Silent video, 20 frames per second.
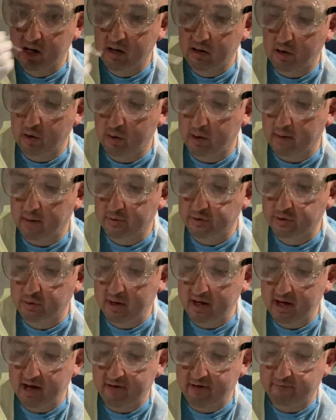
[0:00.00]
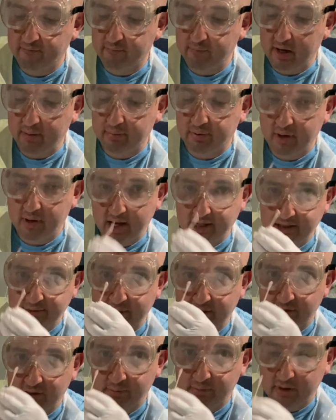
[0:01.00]
Okay, so I have my plaque
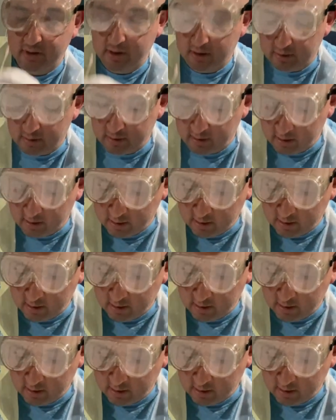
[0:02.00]
specimen here.